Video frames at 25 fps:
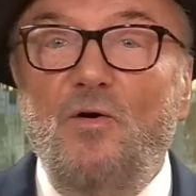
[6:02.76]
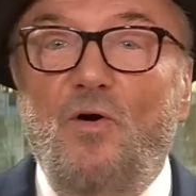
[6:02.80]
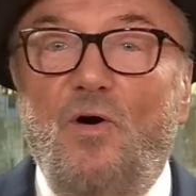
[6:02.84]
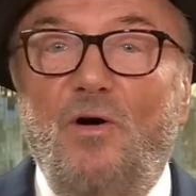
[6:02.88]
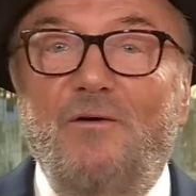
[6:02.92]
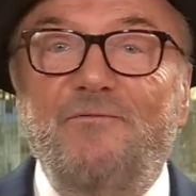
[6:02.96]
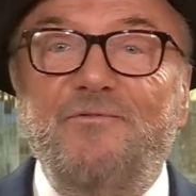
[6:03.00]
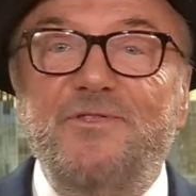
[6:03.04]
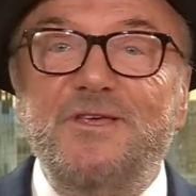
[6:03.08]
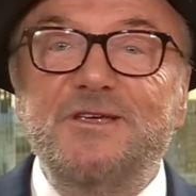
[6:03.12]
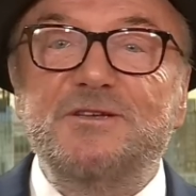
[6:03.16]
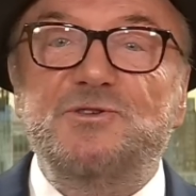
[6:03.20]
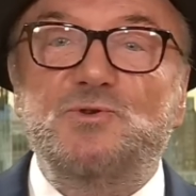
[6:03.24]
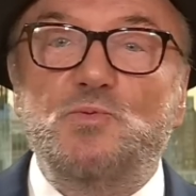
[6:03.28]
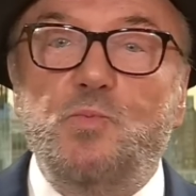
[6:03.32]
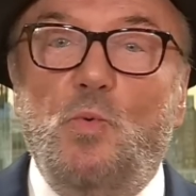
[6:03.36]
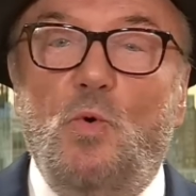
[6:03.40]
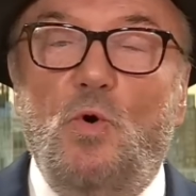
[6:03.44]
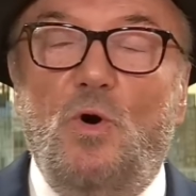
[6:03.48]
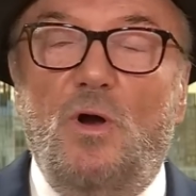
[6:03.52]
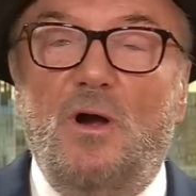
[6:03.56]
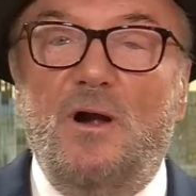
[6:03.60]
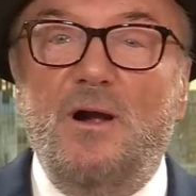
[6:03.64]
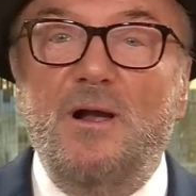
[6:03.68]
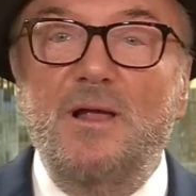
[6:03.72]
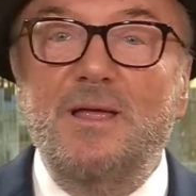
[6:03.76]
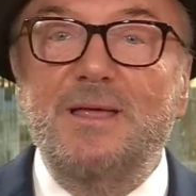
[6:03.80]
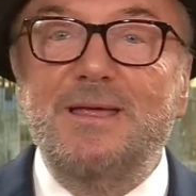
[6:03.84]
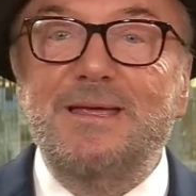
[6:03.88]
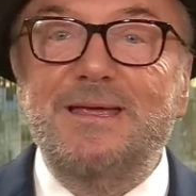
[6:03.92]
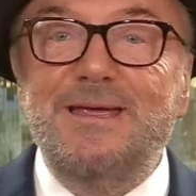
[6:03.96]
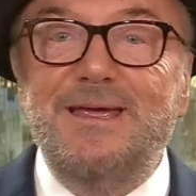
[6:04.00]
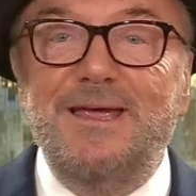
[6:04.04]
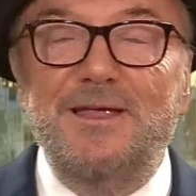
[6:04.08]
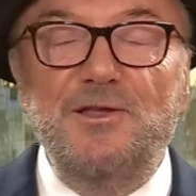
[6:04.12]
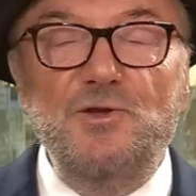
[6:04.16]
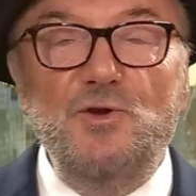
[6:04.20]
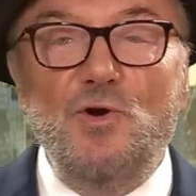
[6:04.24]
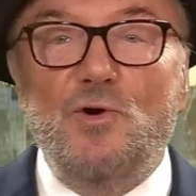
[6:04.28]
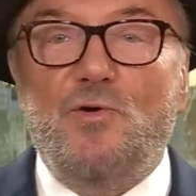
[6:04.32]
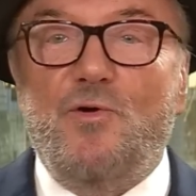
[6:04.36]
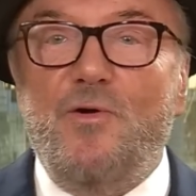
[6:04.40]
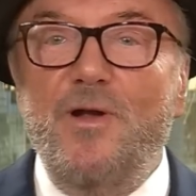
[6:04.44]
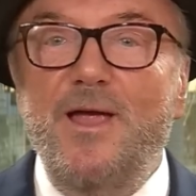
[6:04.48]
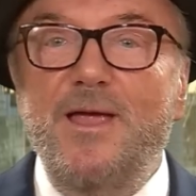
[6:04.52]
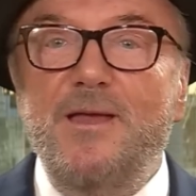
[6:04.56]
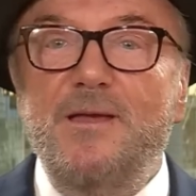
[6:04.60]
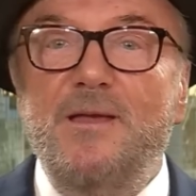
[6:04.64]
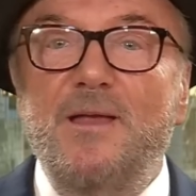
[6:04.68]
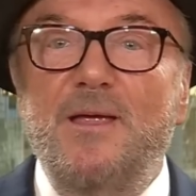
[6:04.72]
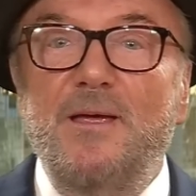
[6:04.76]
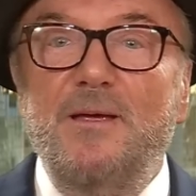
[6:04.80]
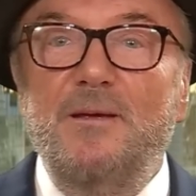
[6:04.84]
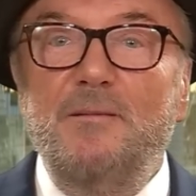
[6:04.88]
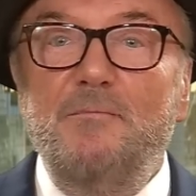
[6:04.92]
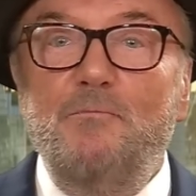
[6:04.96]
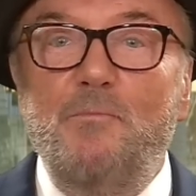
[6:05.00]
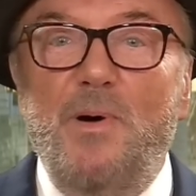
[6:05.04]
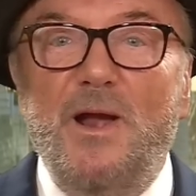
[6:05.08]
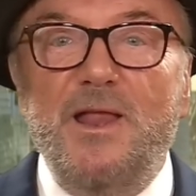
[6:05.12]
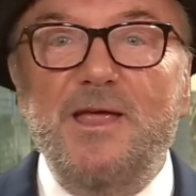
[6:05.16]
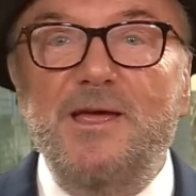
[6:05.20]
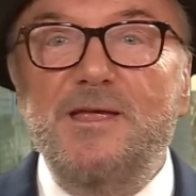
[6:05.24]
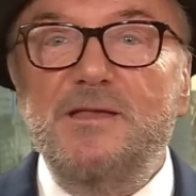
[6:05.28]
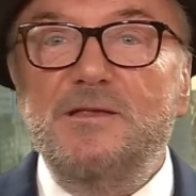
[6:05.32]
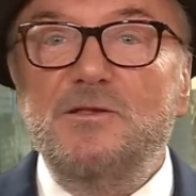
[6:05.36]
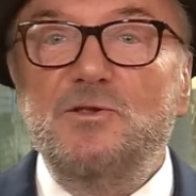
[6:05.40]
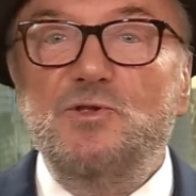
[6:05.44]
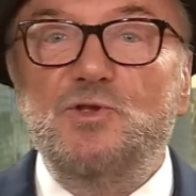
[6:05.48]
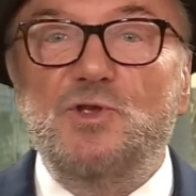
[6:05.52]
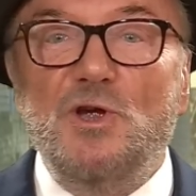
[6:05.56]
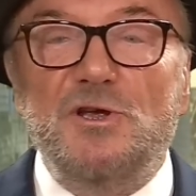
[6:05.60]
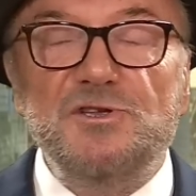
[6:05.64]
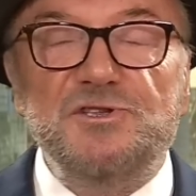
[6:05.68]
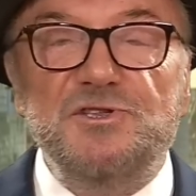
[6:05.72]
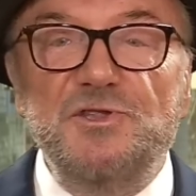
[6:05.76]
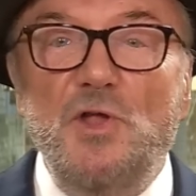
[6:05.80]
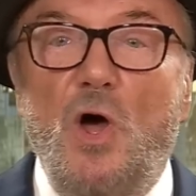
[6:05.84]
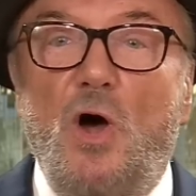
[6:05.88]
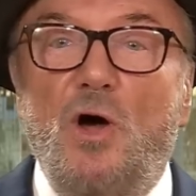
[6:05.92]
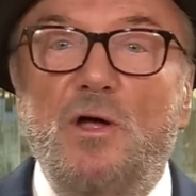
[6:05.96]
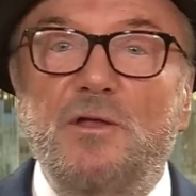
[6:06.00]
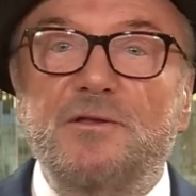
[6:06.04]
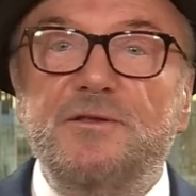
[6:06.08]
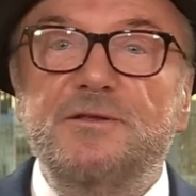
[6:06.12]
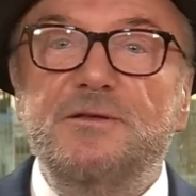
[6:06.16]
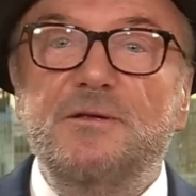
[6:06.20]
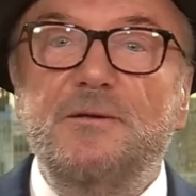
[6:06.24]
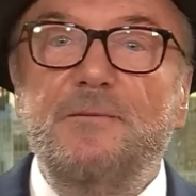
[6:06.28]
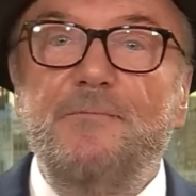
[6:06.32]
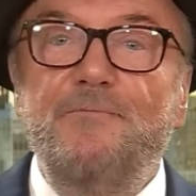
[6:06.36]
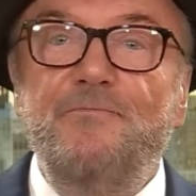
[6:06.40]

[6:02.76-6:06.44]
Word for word: of this war in Ukraine. But it does not.